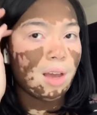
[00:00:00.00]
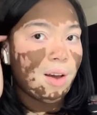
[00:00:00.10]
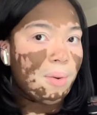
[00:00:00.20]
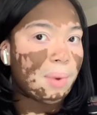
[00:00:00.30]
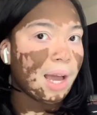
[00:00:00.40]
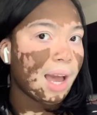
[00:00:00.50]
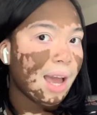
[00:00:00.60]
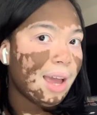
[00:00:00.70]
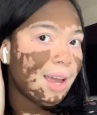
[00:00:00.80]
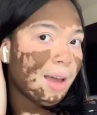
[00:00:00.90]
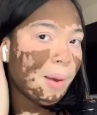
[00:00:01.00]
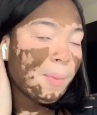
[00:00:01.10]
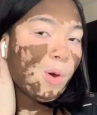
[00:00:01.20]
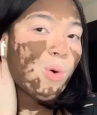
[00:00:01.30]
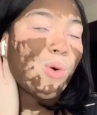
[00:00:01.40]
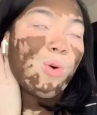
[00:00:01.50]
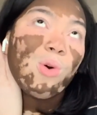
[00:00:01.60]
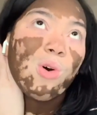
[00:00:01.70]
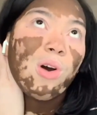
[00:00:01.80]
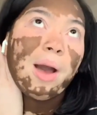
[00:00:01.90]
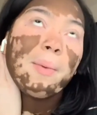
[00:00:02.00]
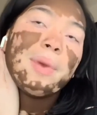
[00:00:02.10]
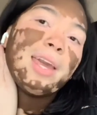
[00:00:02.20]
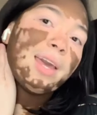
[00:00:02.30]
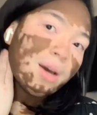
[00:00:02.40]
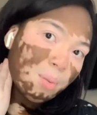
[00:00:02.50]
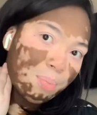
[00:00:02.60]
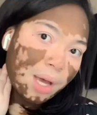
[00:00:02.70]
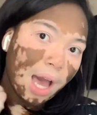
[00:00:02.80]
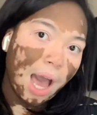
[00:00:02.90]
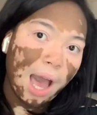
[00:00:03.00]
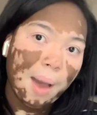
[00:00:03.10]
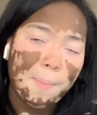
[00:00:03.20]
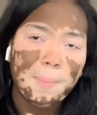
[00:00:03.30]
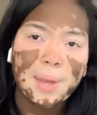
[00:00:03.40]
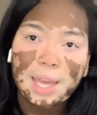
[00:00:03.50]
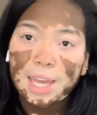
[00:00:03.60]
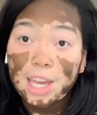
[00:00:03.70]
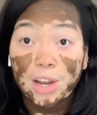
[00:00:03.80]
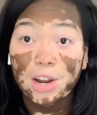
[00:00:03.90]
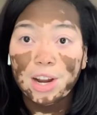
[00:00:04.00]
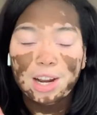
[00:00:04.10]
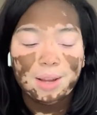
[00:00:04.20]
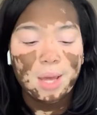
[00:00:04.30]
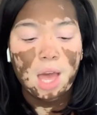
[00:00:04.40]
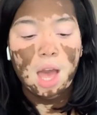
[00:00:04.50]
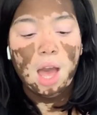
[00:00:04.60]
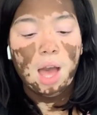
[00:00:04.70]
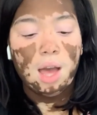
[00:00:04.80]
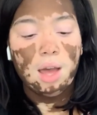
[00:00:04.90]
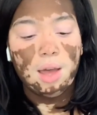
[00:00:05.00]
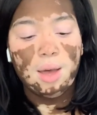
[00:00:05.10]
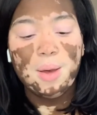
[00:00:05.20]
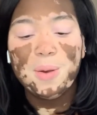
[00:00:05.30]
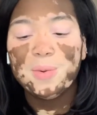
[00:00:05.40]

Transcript: my god, I'm cool, I'm hip, I'm here. I